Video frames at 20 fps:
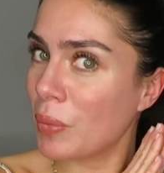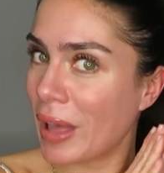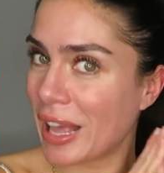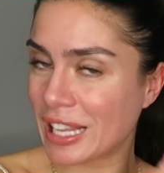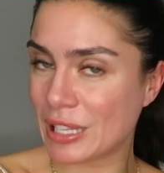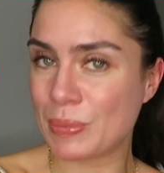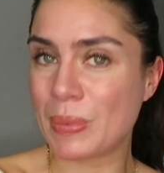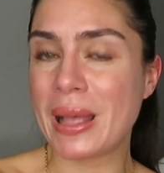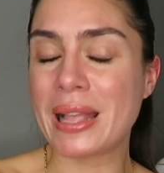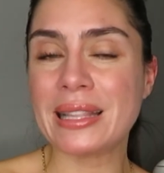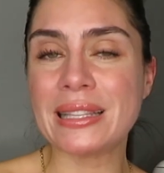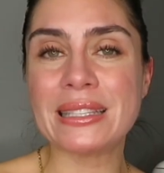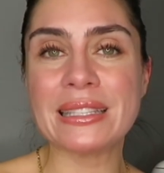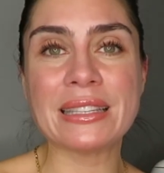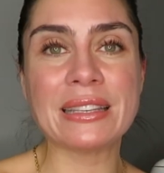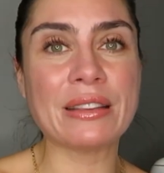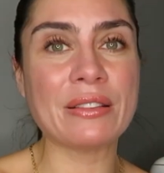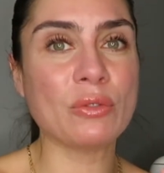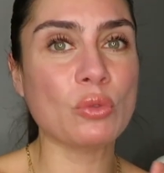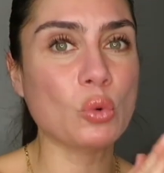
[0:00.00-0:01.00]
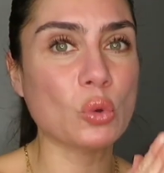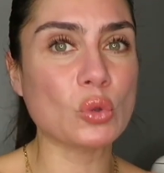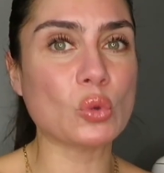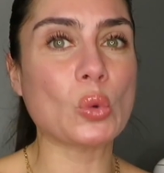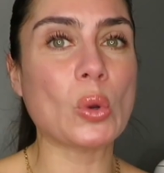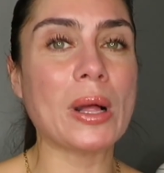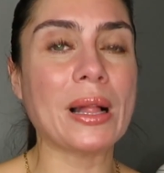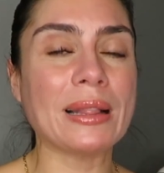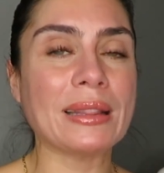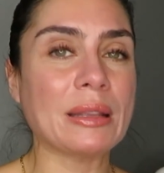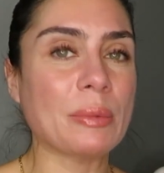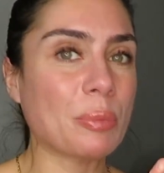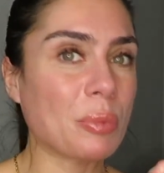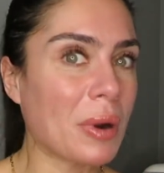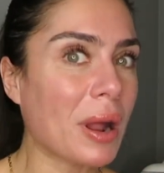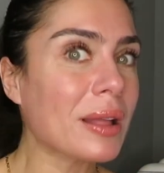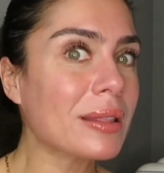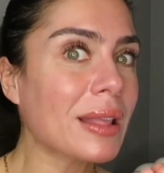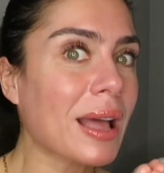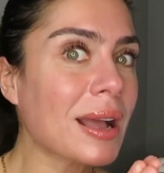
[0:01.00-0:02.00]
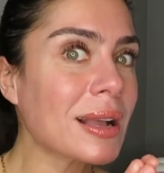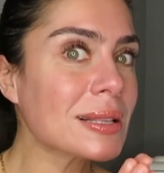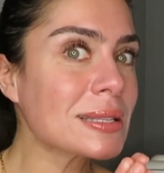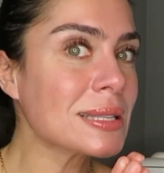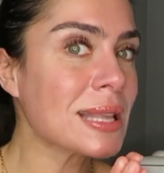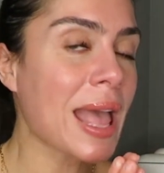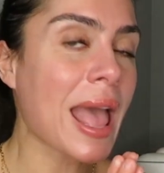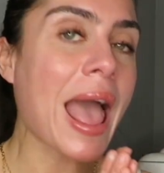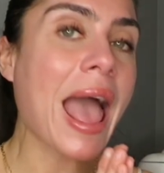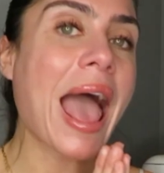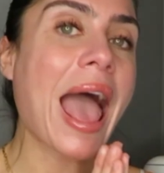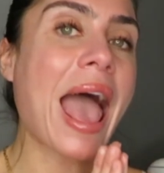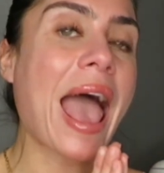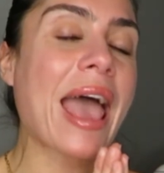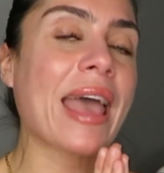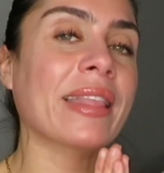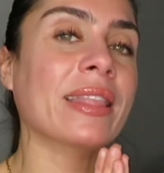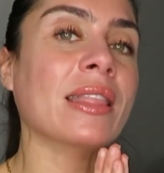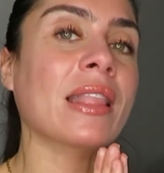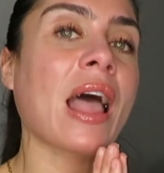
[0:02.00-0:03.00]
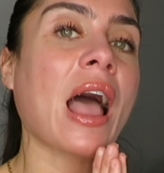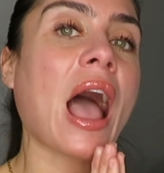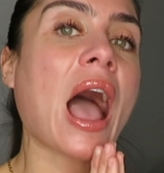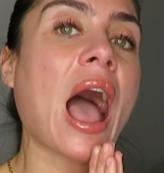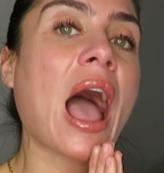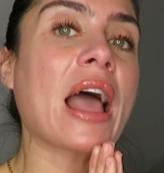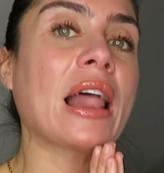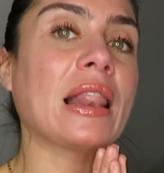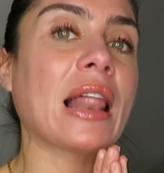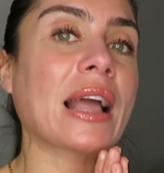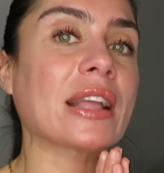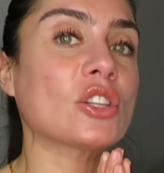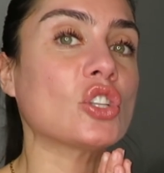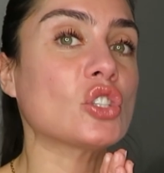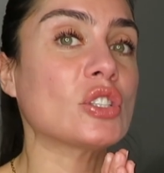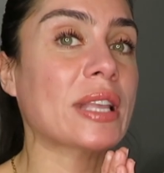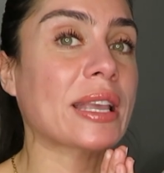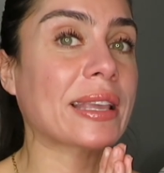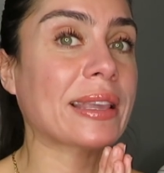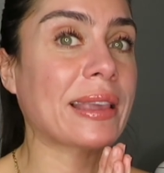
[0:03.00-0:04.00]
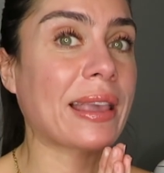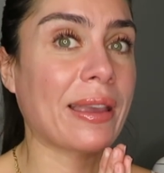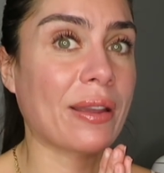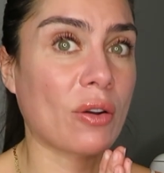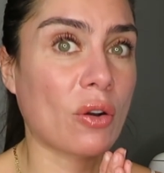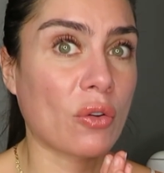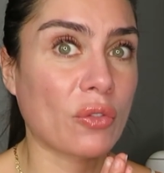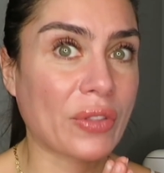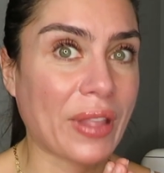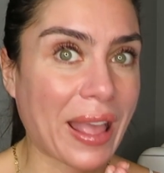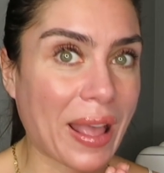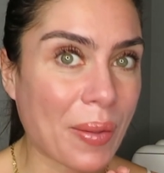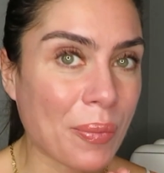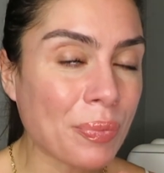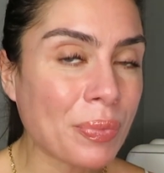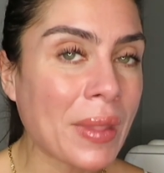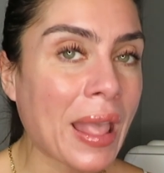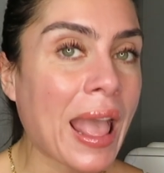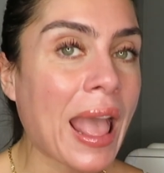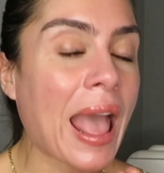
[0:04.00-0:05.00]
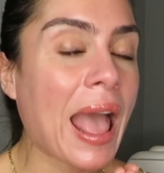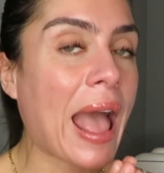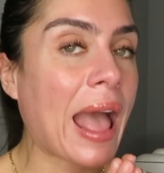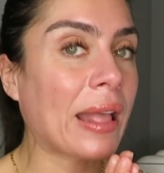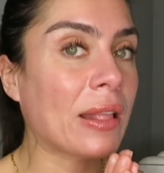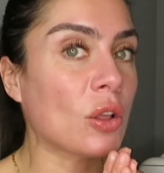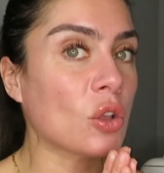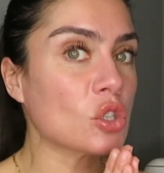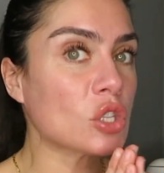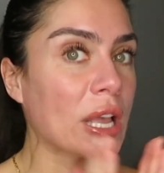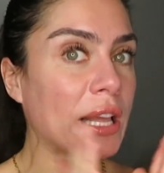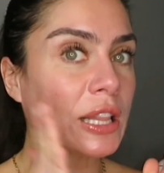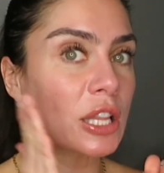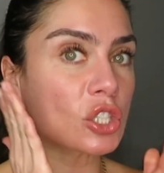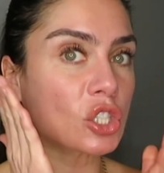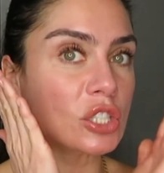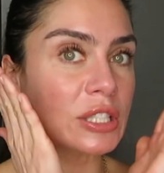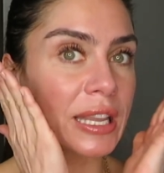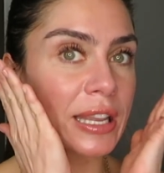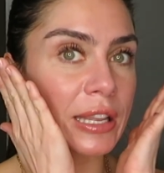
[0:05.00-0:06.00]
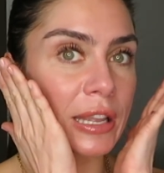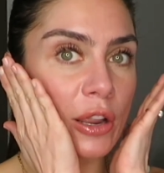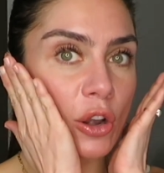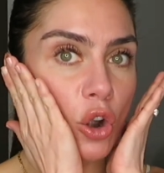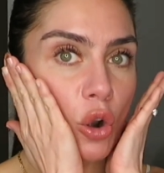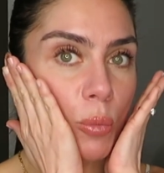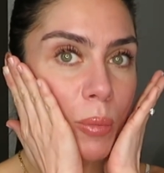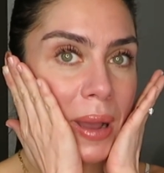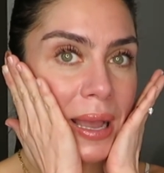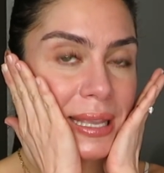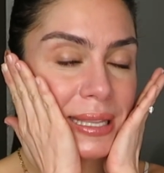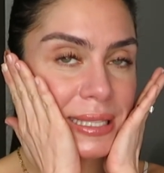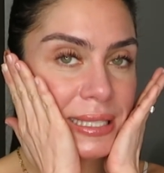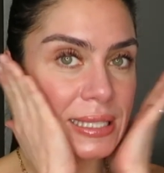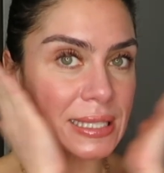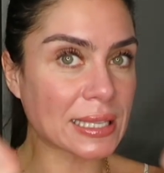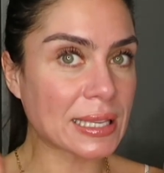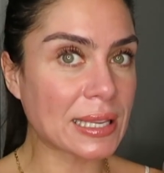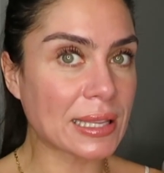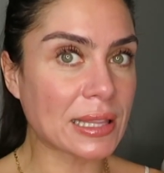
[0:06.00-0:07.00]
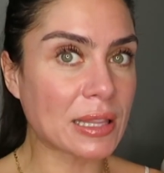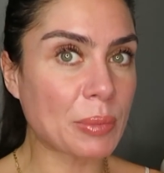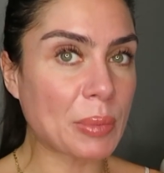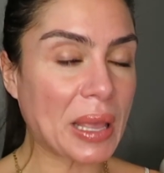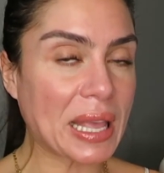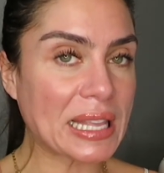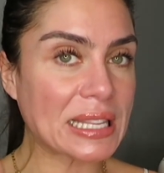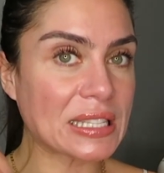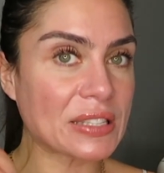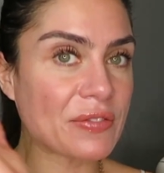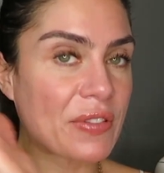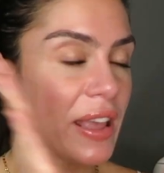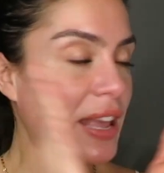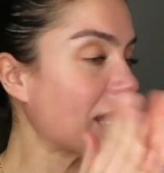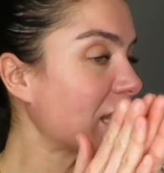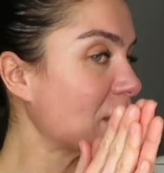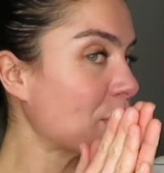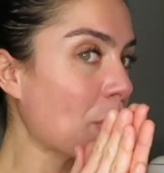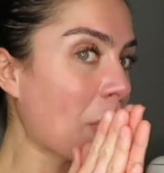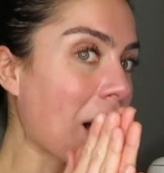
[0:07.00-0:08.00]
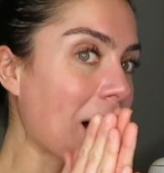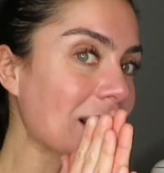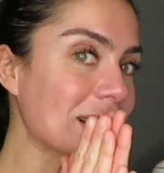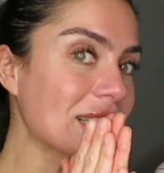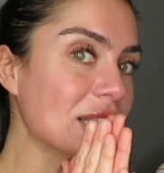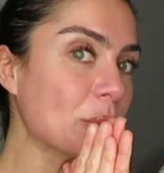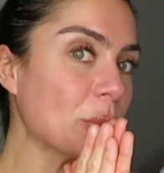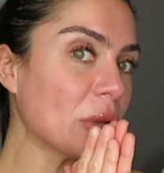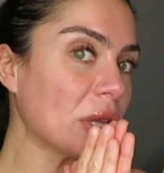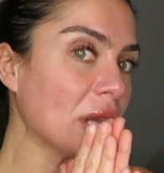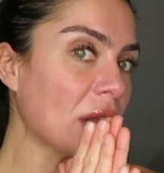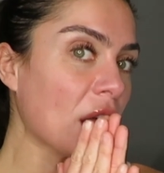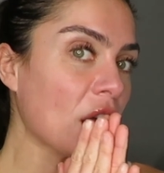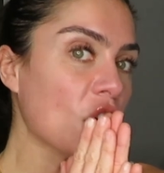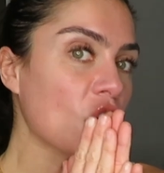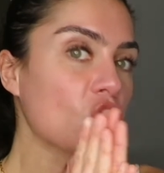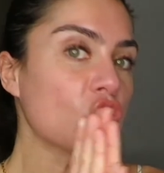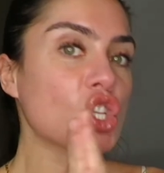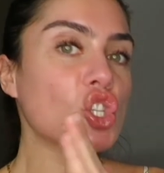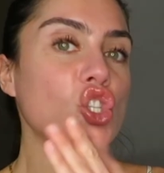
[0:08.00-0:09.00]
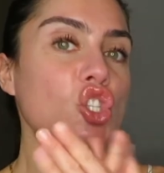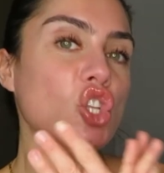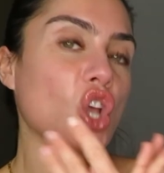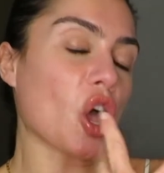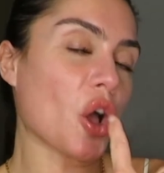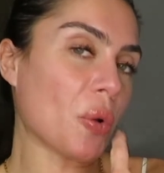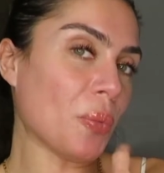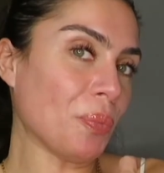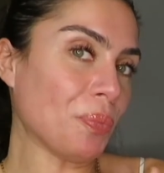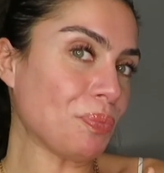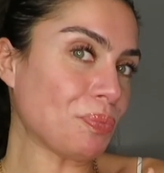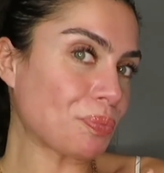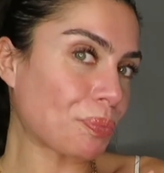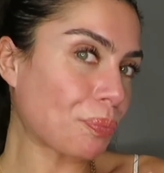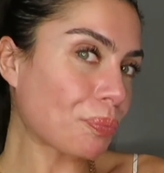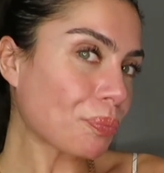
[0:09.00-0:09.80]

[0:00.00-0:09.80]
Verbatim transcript: expensive, good quality products, and I like to take care of them, and also I like to take care of my skin the best way possible. So